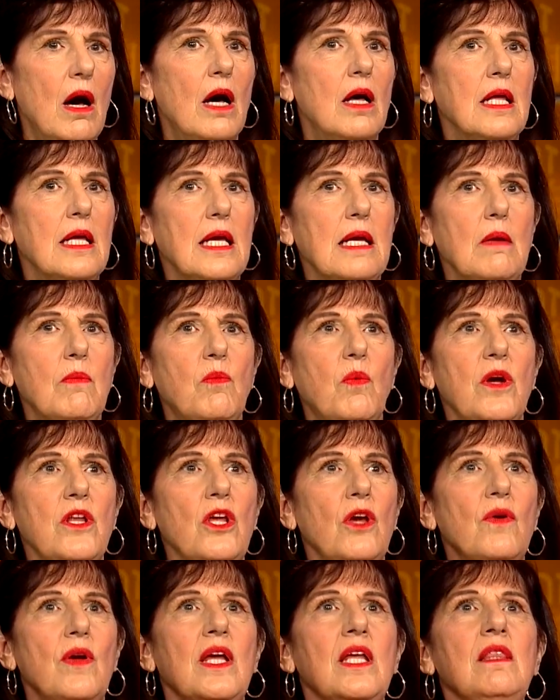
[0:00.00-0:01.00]
Uh,
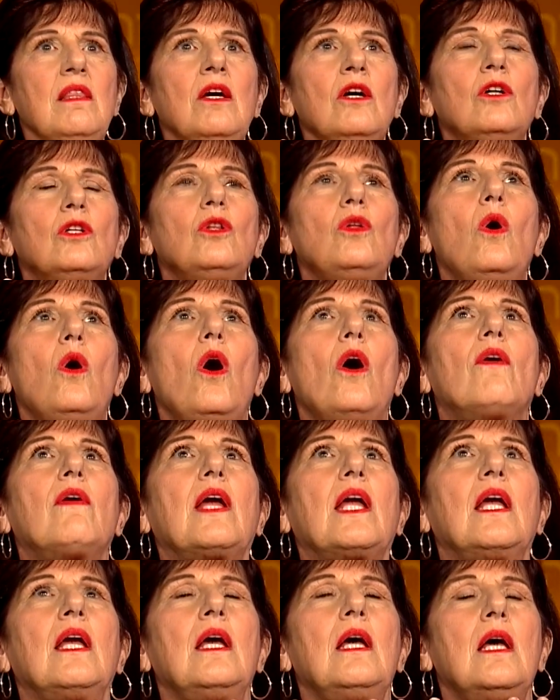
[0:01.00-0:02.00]
when you're in the
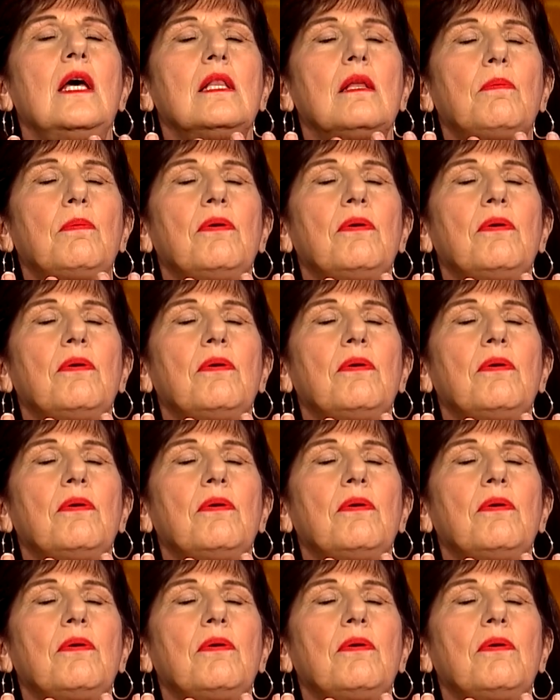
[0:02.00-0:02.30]
glory,